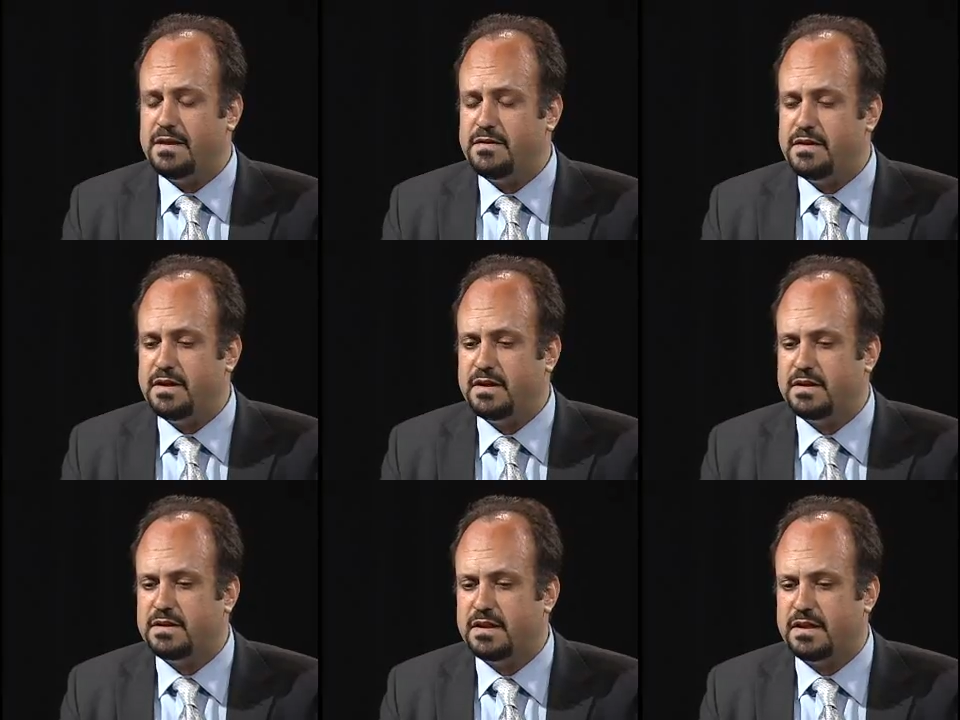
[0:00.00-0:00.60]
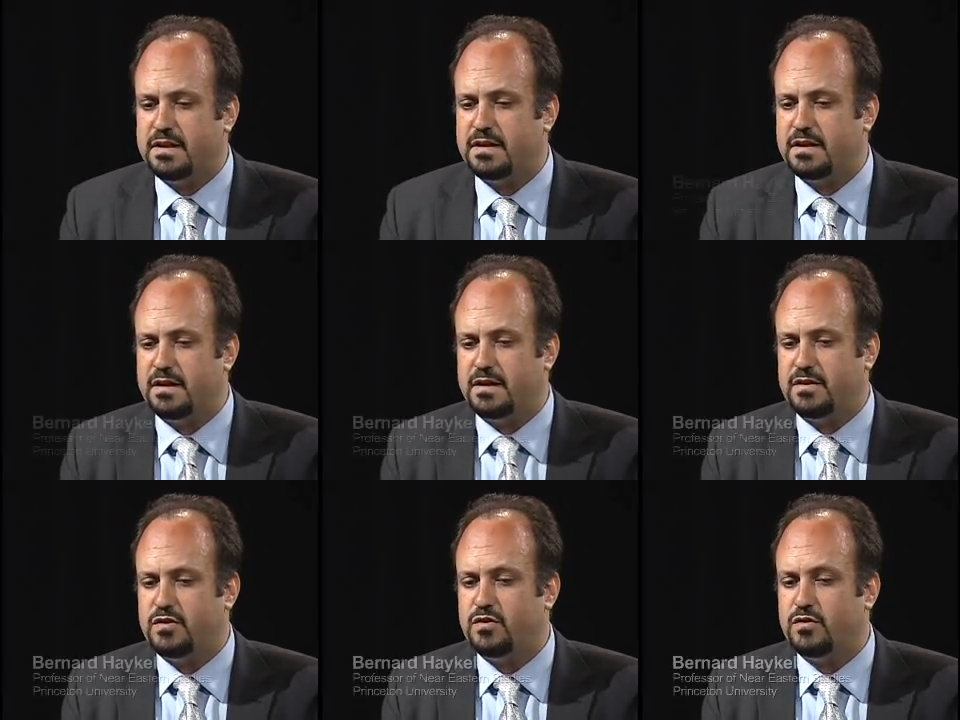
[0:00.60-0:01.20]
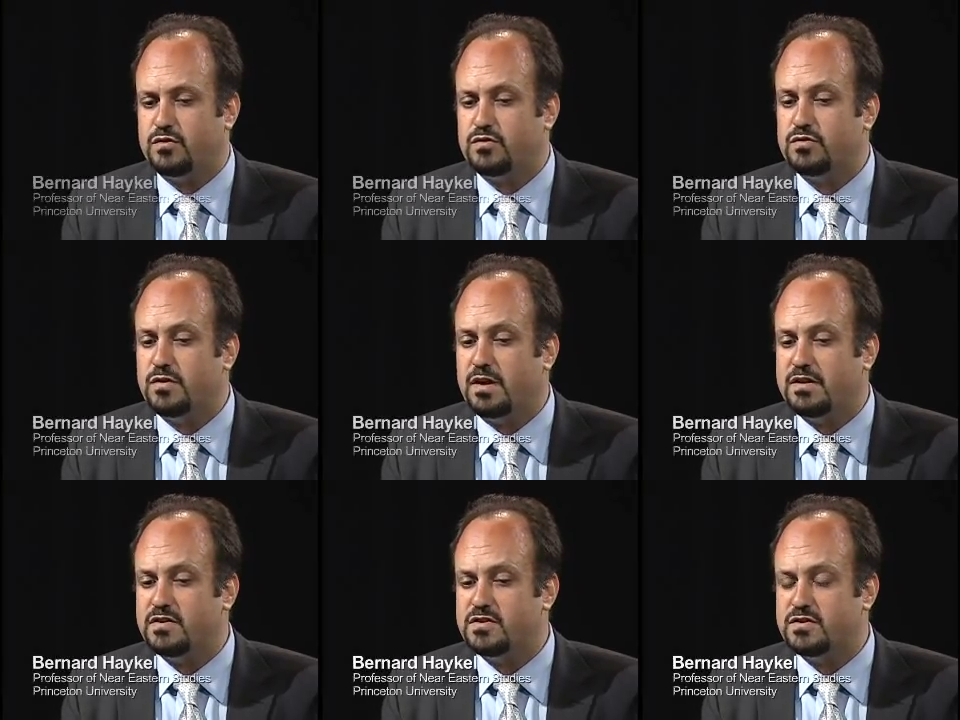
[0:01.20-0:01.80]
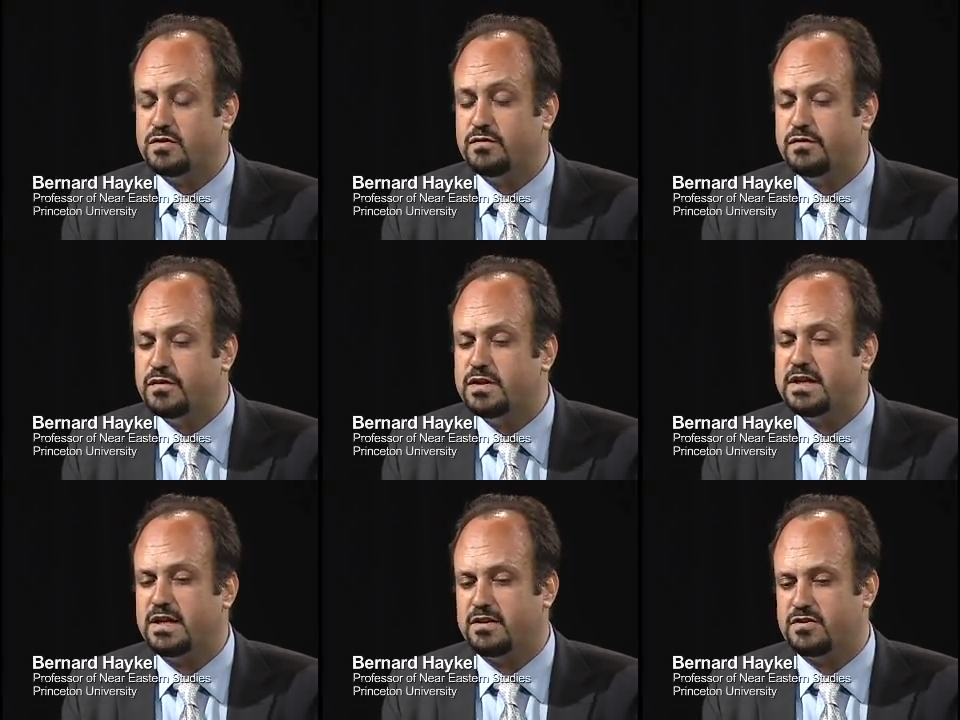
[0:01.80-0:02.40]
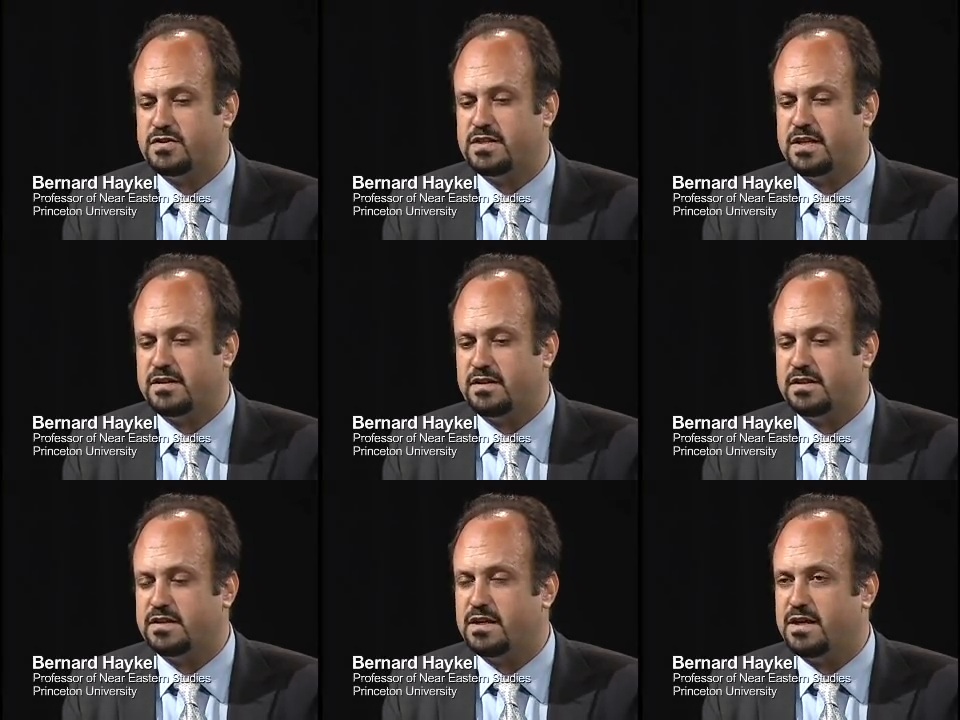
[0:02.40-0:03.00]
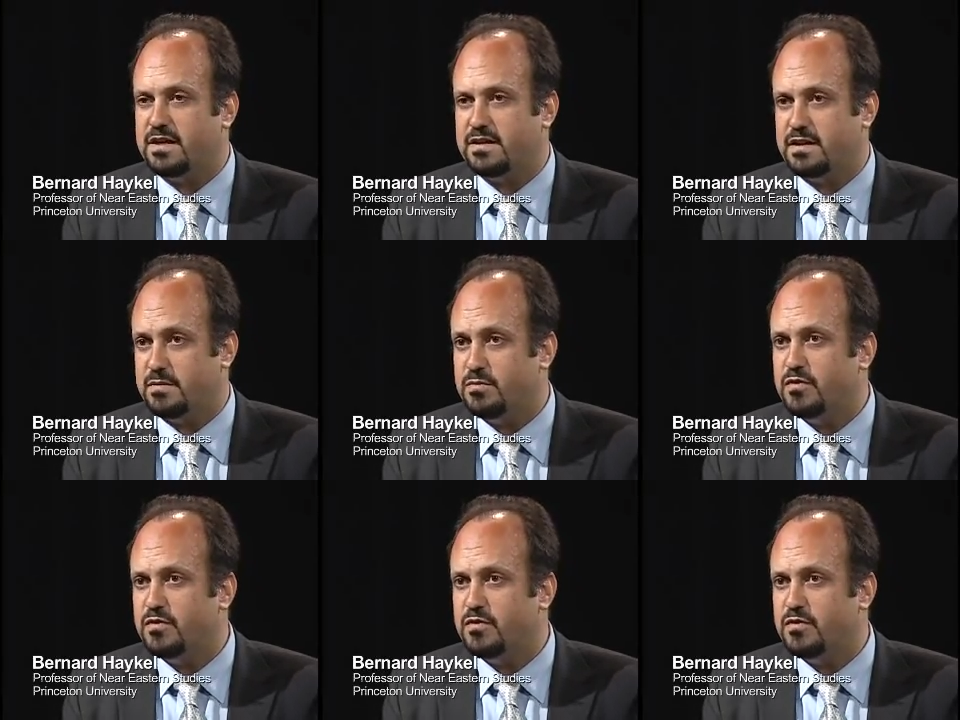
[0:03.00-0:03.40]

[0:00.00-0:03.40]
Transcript: I think that to fully understand Al-Qaeda,